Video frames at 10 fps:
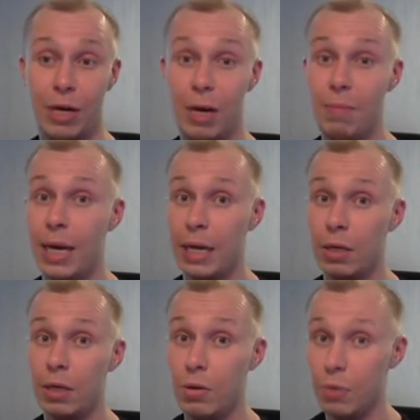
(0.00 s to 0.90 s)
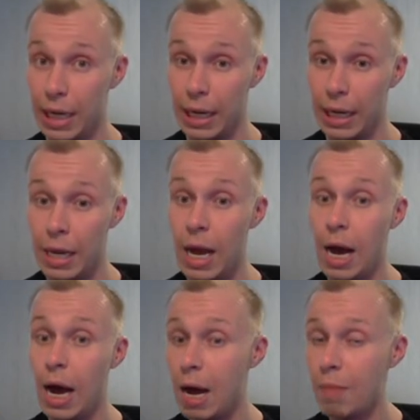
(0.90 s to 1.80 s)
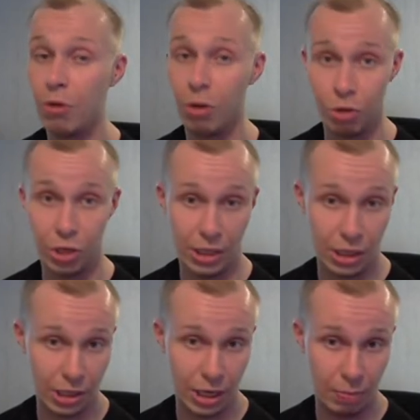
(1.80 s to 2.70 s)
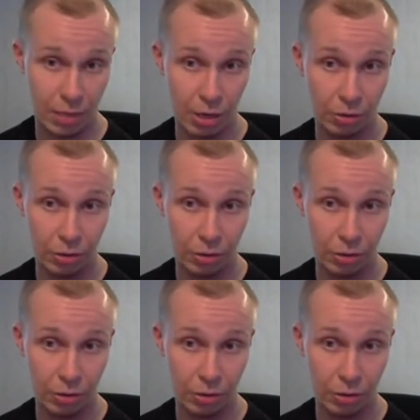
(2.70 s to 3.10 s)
I'm like, okay, I'm closing this game out.